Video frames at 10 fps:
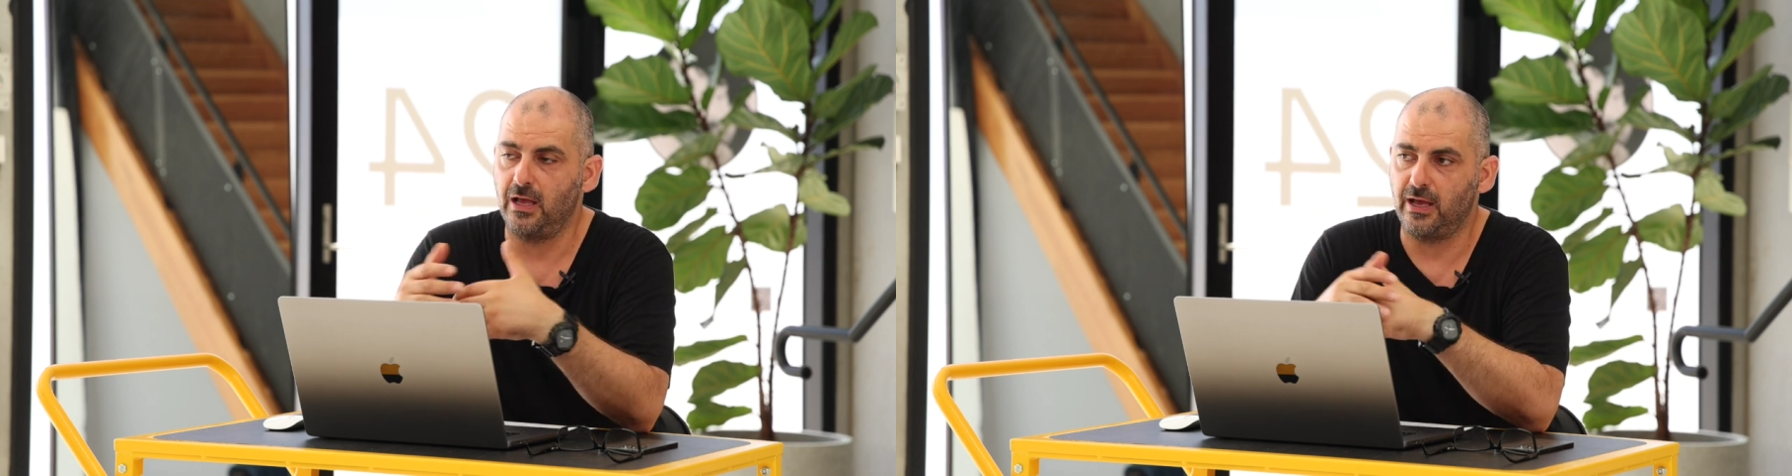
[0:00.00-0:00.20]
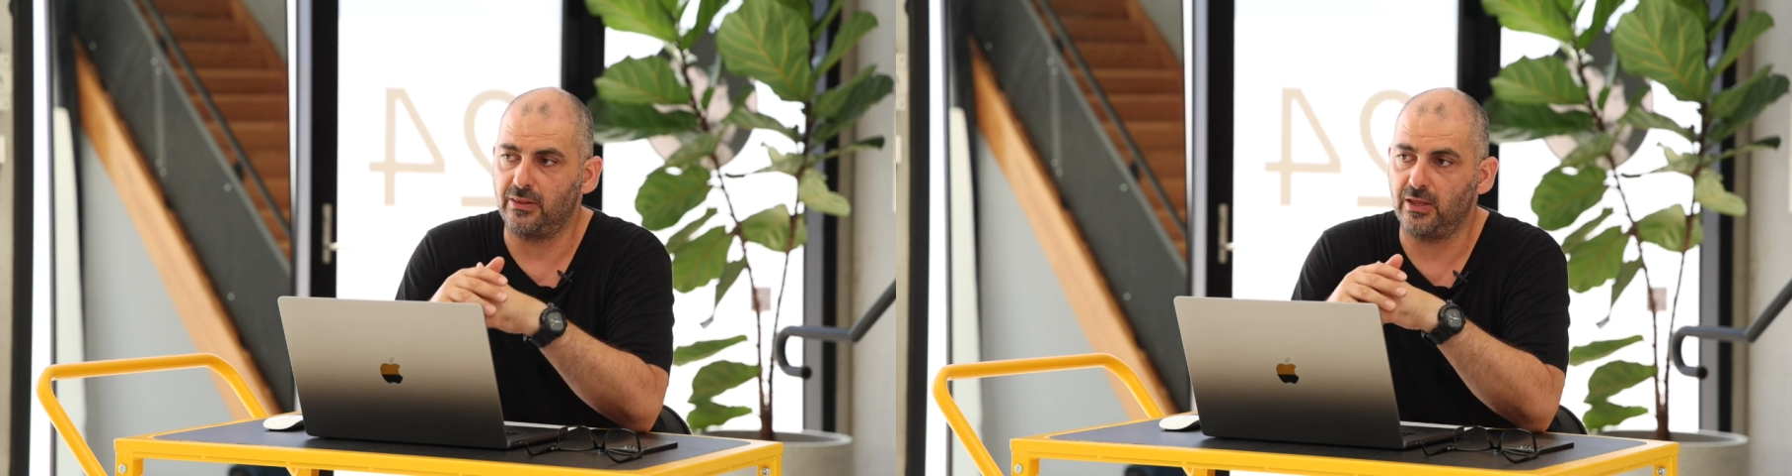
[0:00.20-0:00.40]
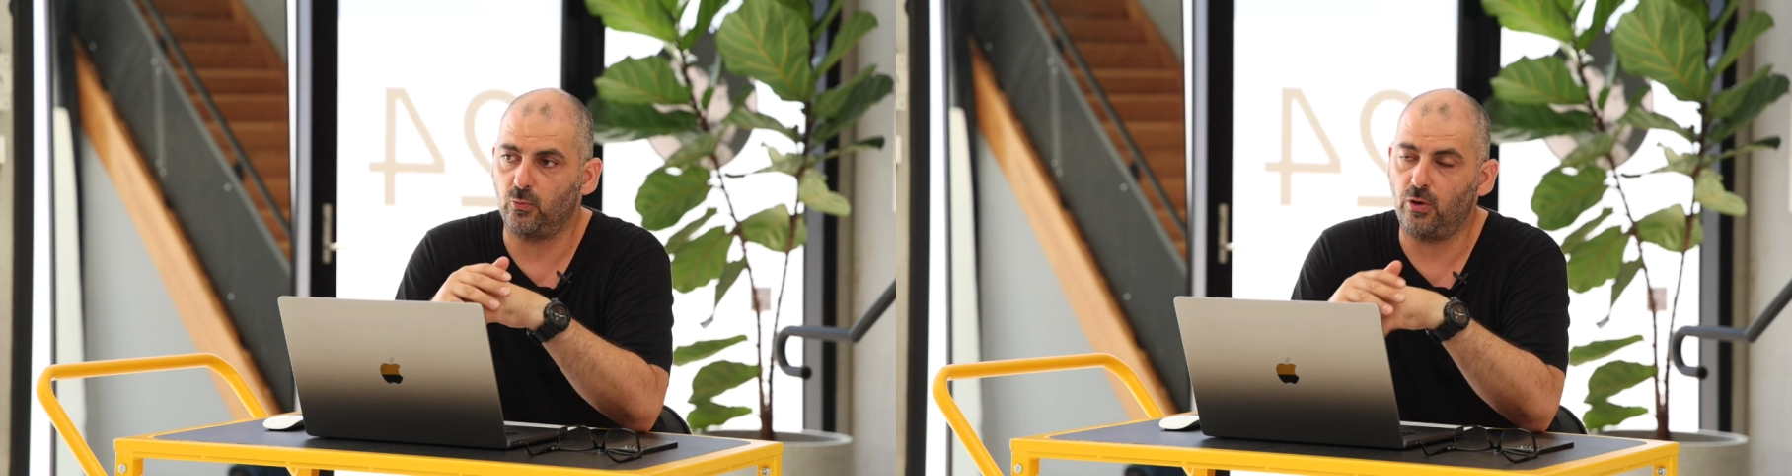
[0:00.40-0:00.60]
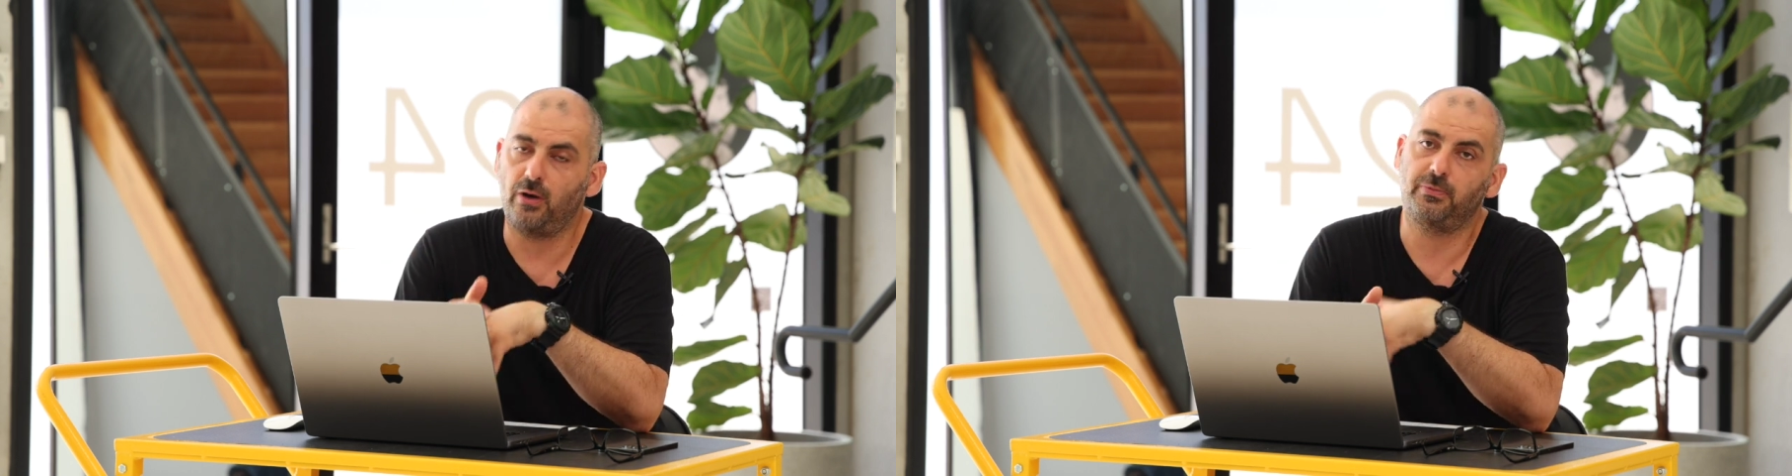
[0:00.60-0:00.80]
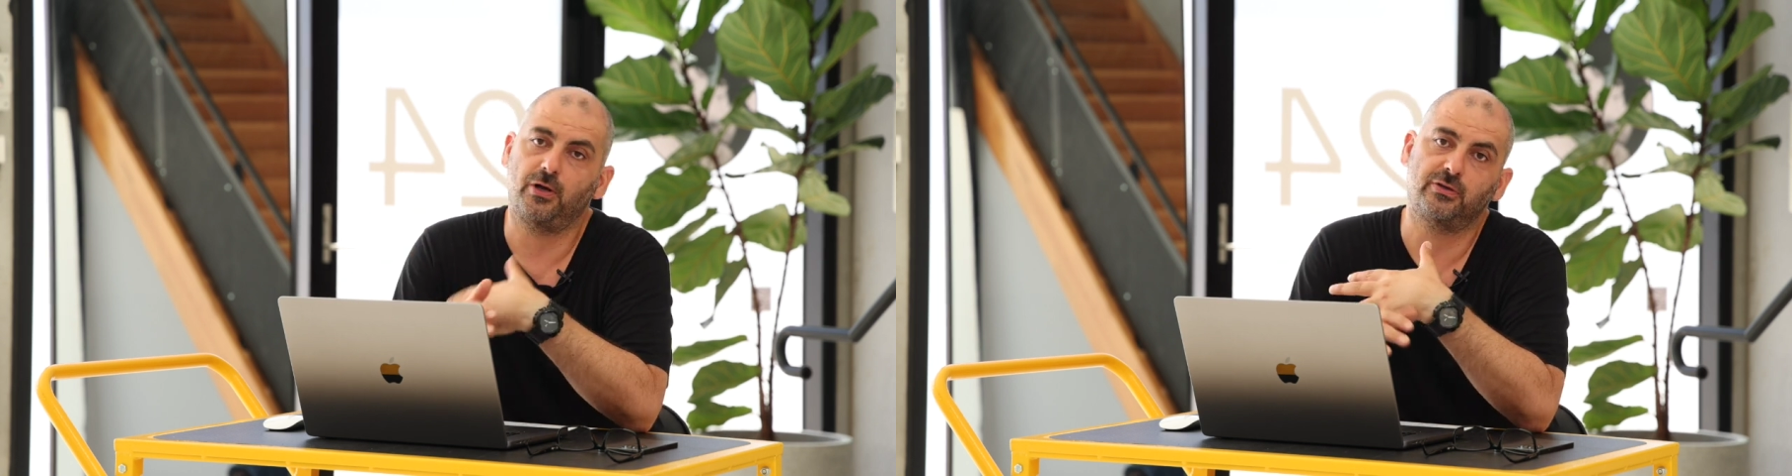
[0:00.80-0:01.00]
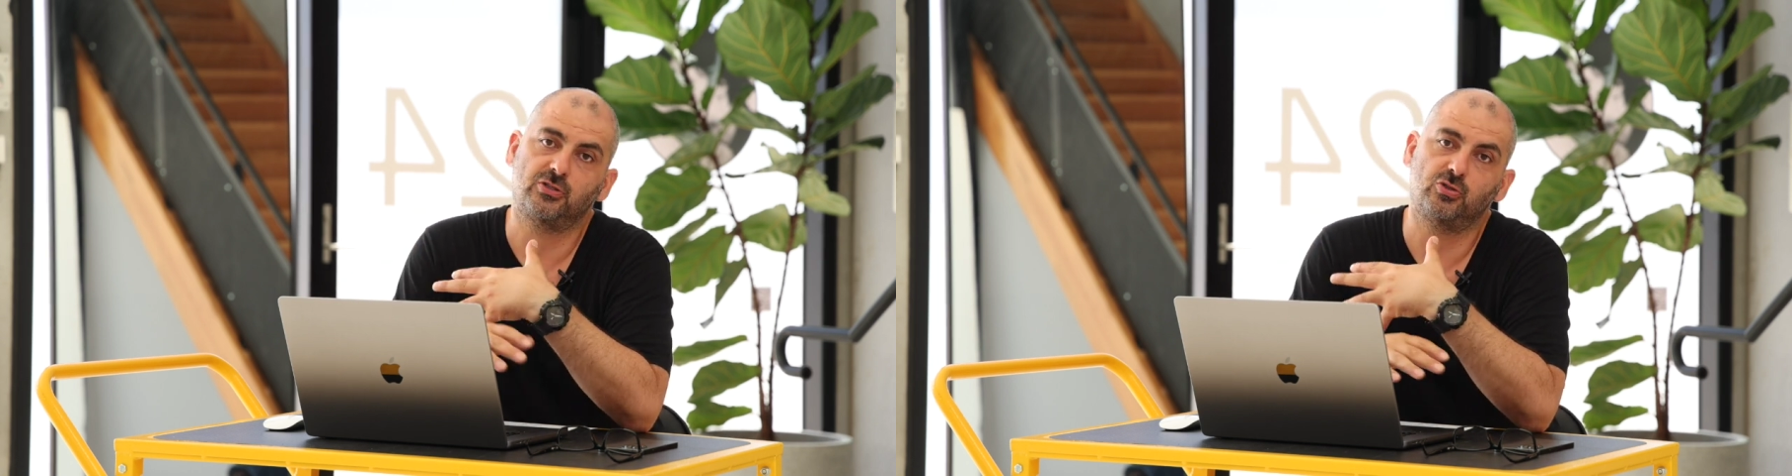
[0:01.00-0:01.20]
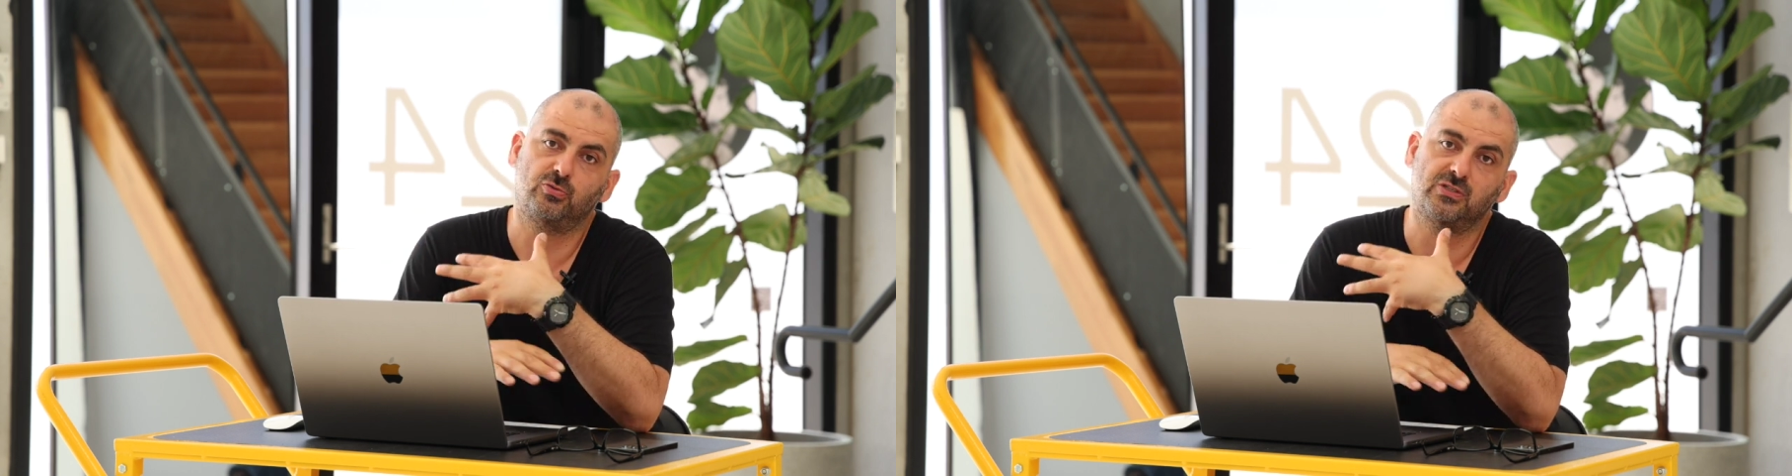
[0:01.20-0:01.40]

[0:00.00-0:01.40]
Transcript: And then what I'm going to do